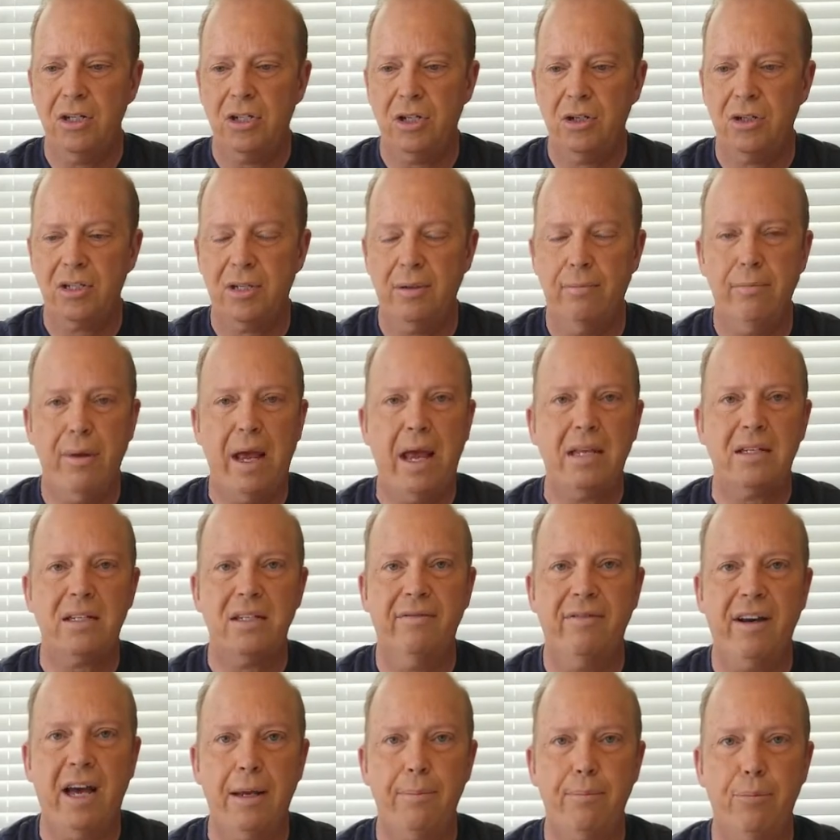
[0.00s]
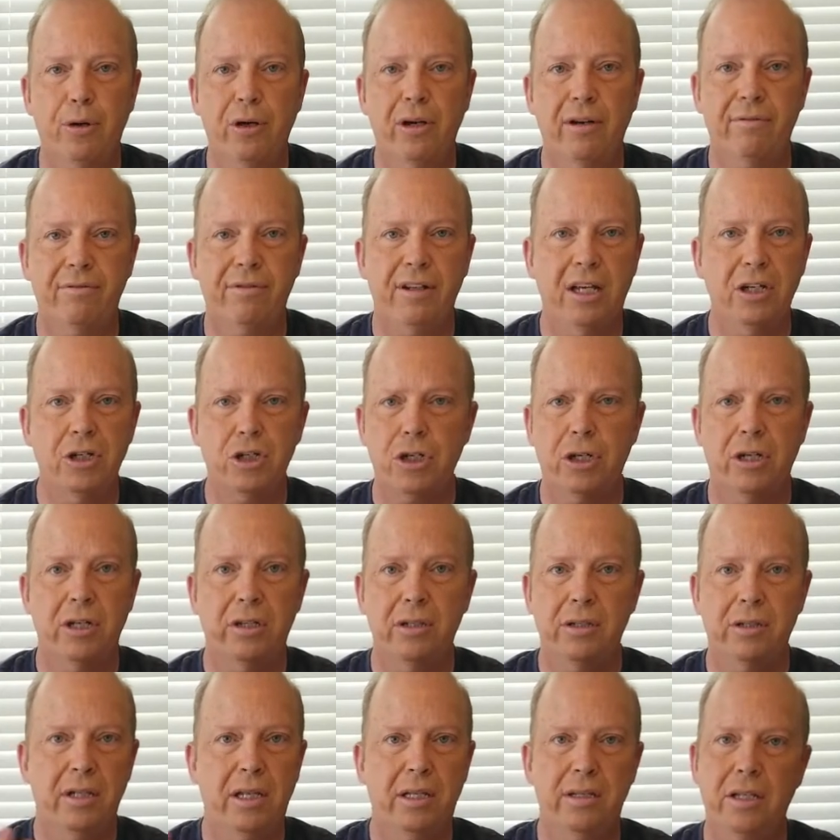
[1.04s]
there's some massive
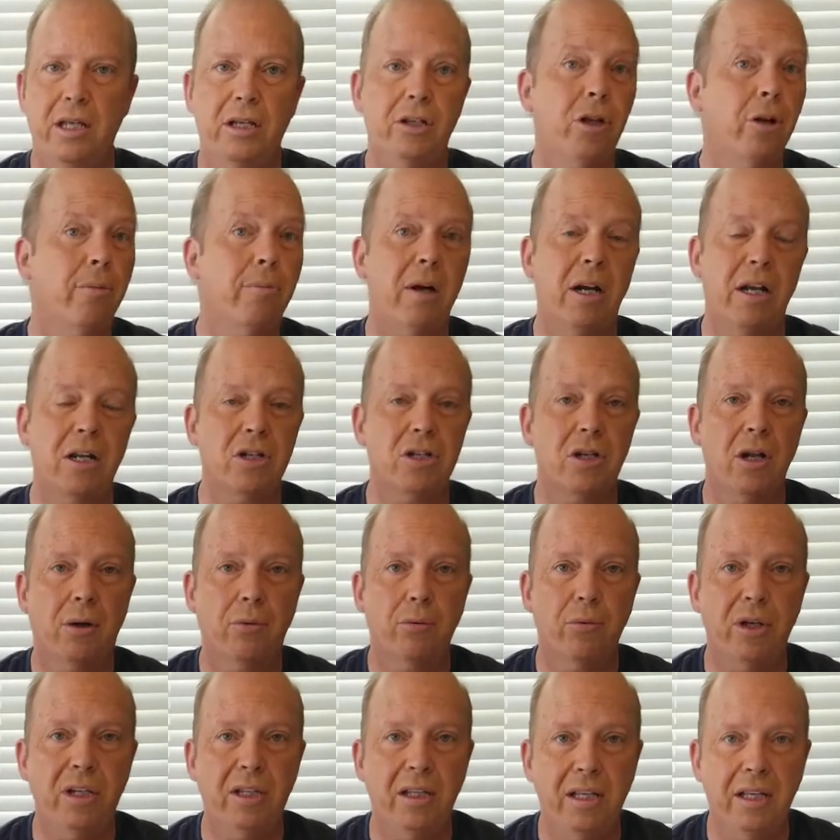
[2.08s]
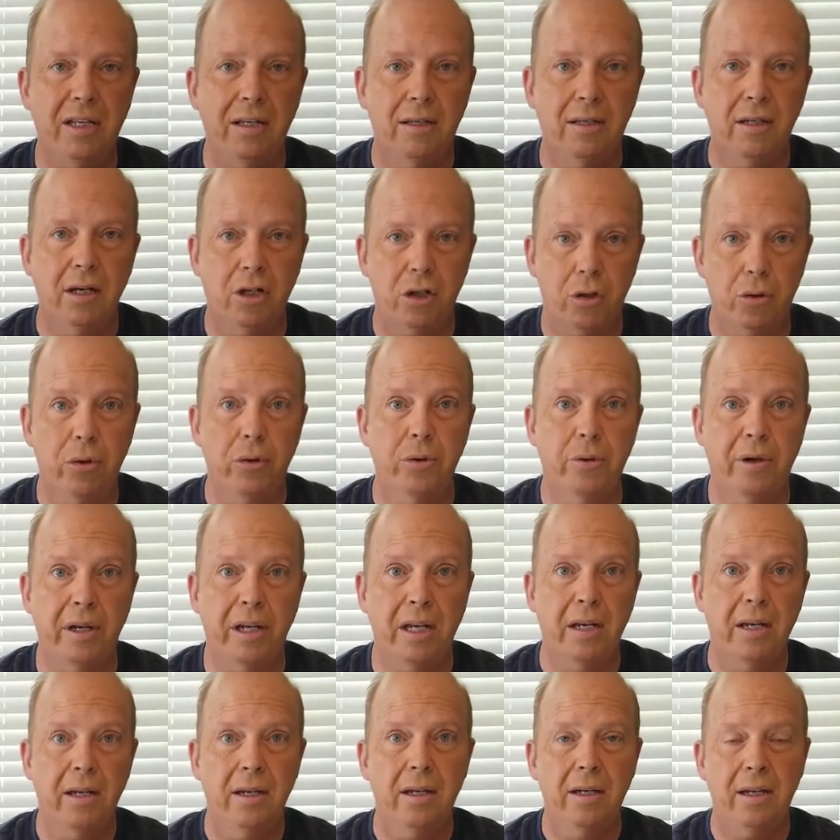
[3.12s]
hyperinflation, and then your money's not really
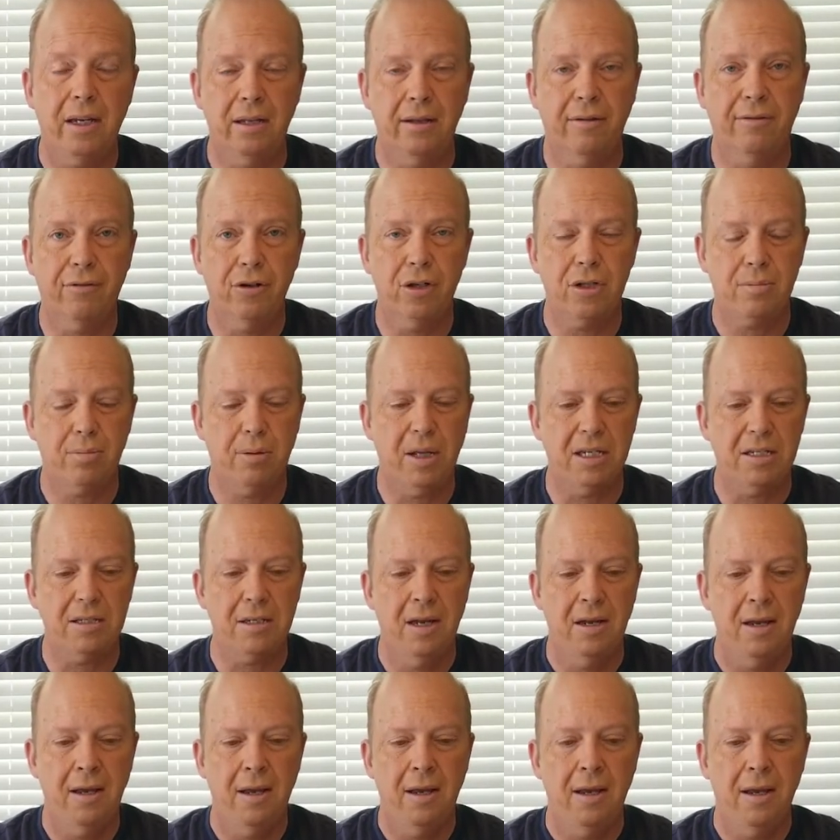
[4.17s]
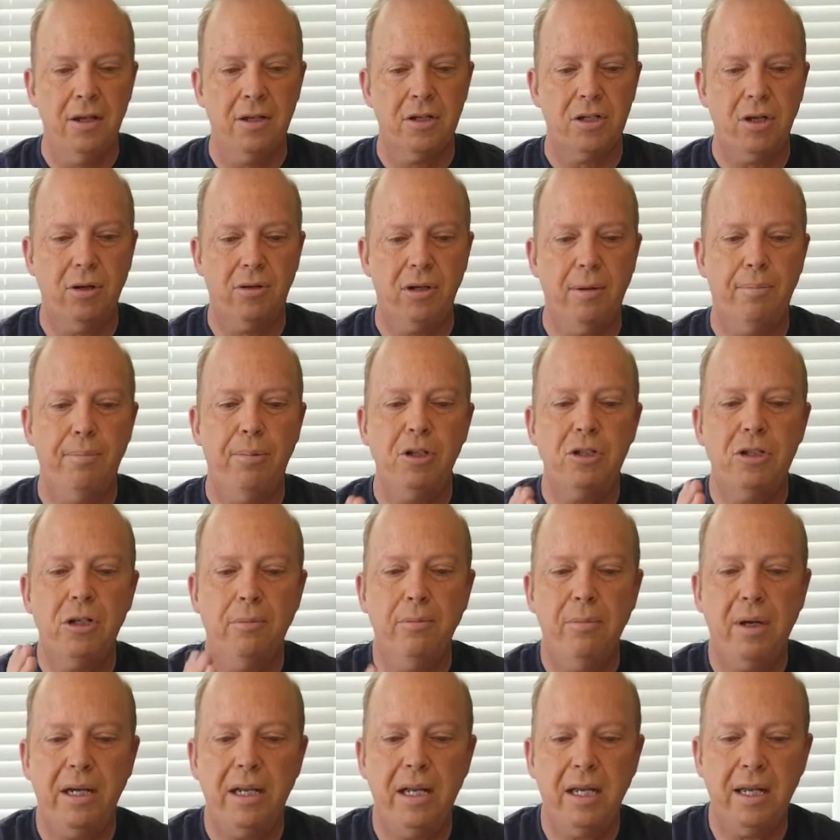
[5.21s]
accruing in the first place. So you put your
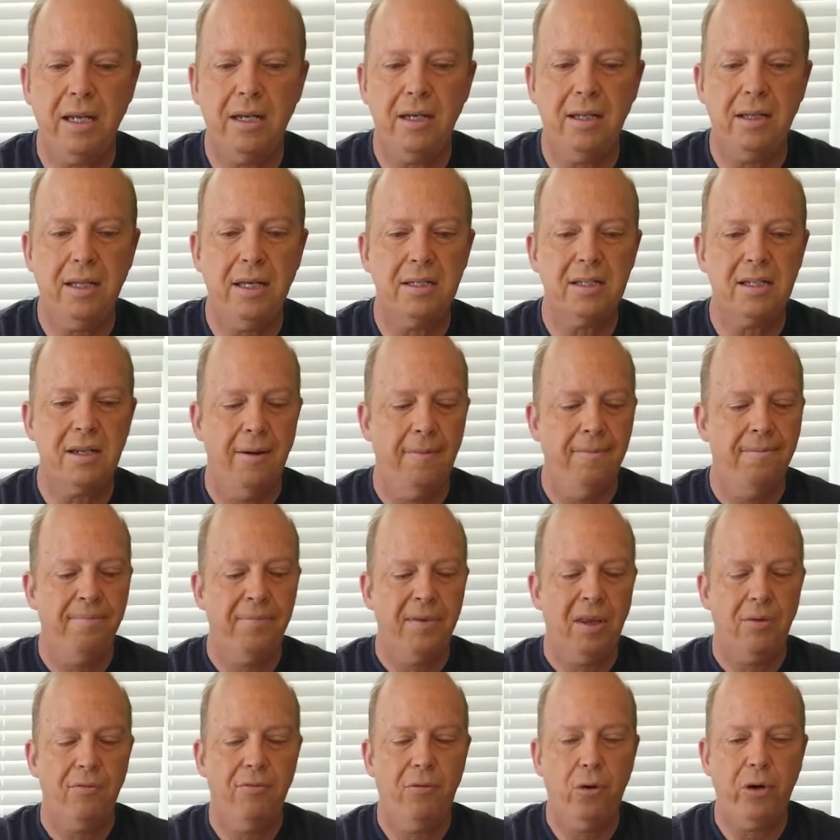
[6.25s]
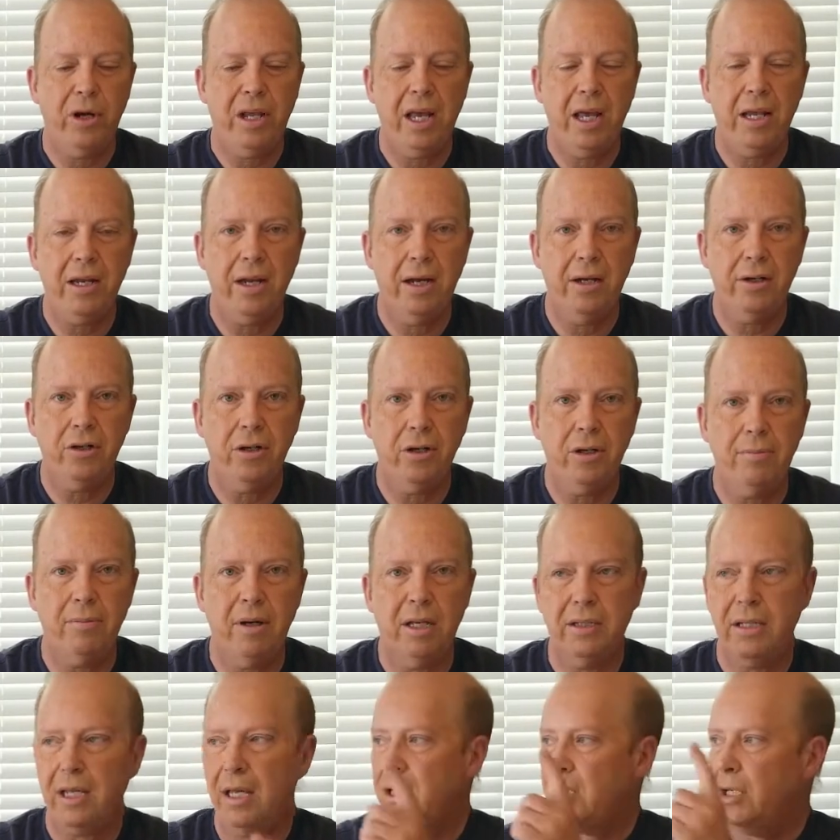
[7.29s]
money into this, $4,800 a
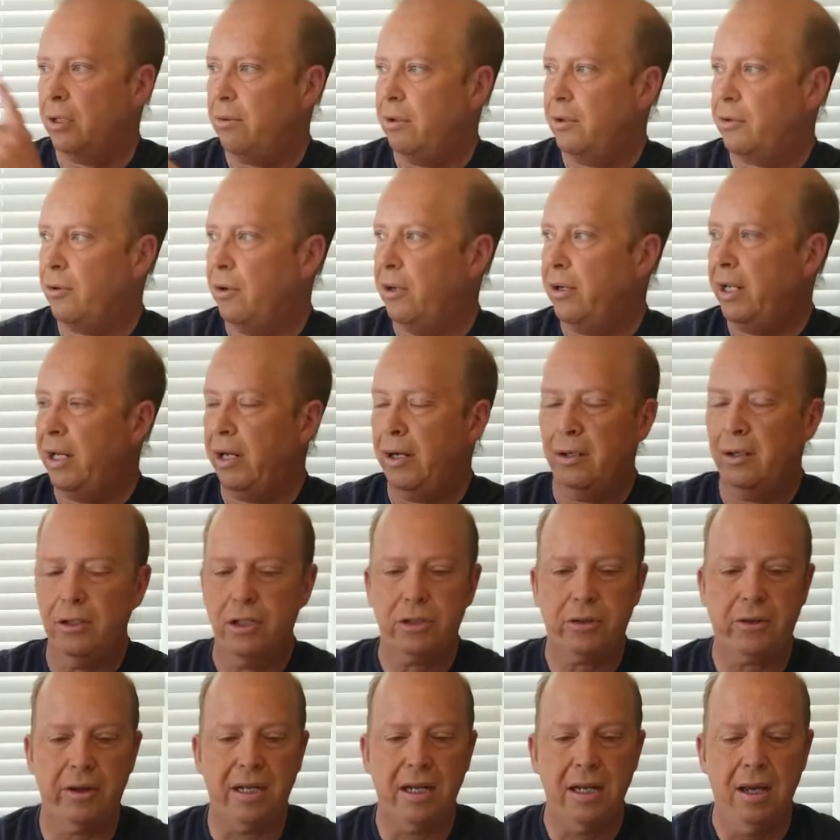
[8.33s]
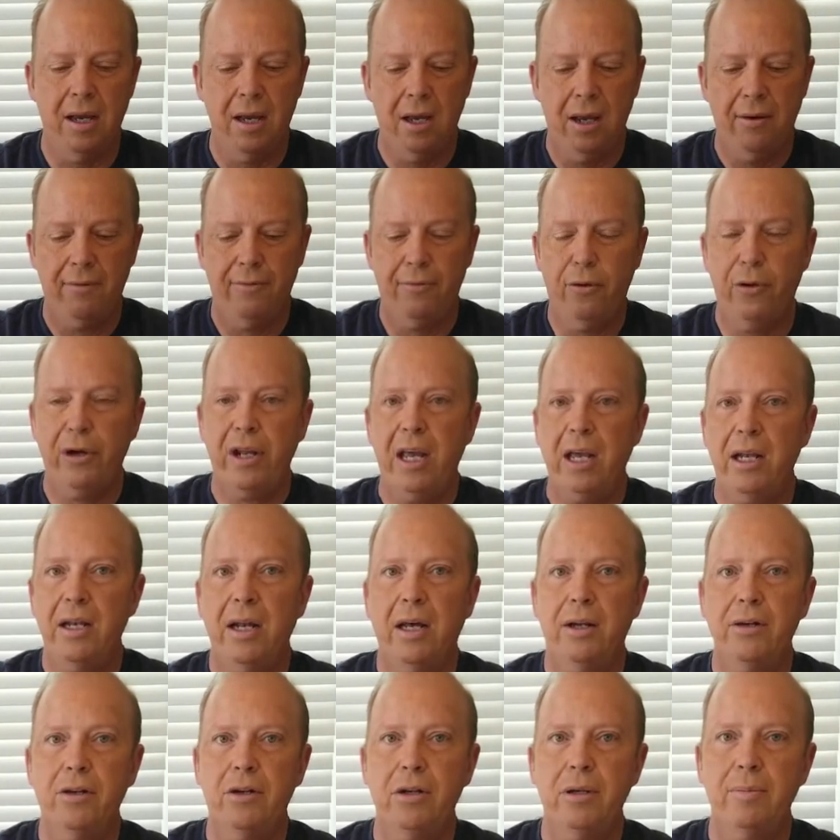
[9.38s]
month. Actually, we'll throw it here on the screen.
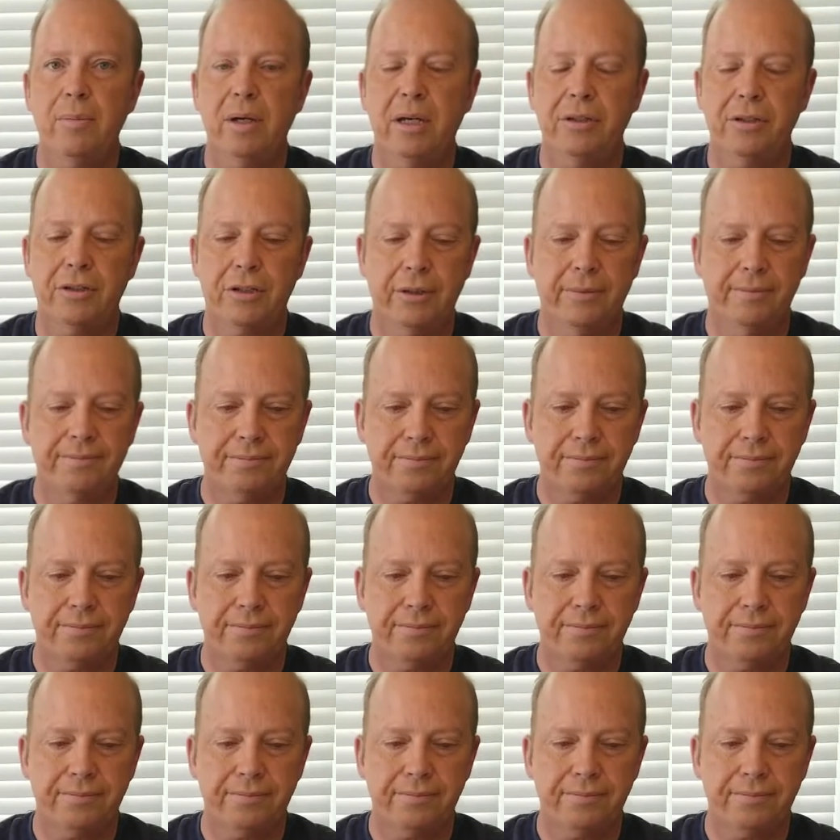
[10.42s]
$4,800 a month,